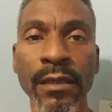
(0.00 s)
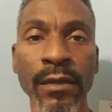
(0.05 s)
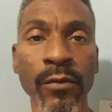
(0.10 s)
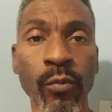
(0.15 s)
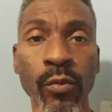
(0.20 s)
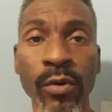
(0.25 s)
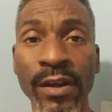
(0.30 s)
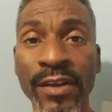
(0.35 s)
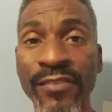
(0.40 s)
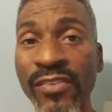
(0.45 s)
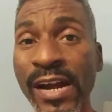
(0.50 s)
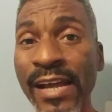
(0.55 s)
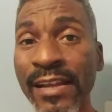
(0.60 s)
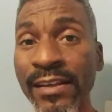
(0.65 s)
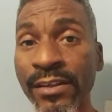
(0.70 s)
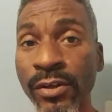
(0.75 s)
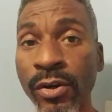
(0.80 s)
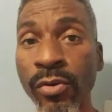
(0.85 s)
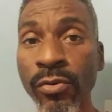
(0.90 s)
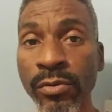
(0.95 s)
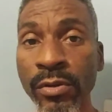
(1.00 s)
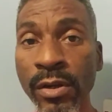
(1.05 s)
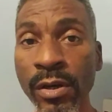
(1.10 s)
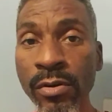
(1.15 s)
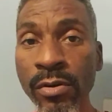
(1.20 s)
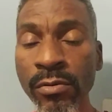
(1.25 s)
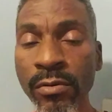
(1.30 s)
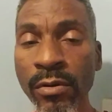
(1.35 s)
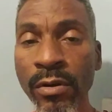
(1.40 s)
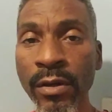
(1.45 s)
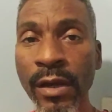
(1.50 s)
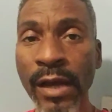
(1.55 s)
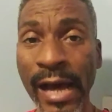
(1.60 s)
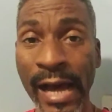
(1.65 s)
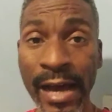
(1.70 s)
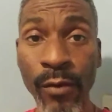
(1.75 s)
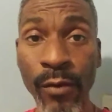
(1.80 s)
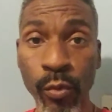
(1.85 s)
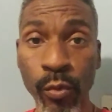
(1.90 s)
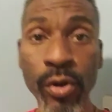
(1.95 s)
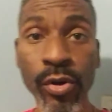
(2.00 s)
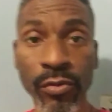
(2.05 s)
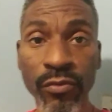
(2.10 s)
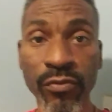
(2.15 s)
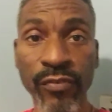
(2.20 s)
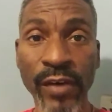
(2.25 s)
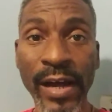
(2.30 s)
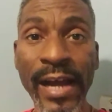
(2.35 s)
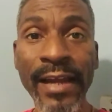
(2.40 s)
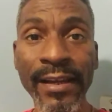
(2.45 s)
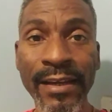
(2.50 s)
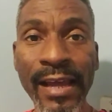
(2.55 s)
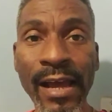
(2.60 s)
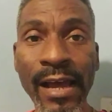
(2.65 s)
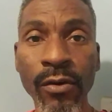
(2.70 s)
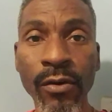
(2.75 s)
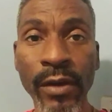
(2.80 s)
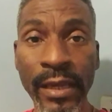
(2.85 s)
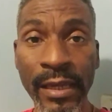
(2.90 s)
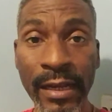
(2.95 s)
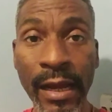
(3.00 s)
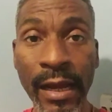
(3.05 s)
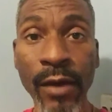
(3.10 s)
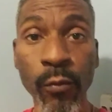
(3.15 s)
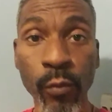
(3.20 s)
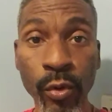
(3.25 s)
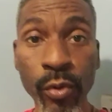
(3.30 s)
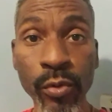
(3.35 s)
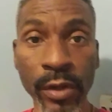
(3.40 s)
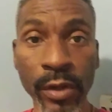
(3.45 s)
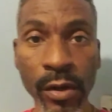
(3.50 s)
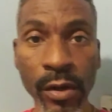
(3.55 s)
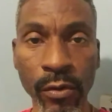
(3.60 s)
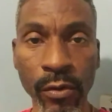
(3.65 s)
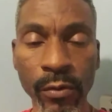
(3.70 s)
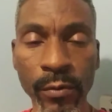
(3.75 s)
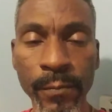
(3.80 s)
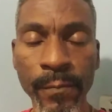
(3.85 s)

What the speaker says: And whatever I don't know, I will find out and I will know.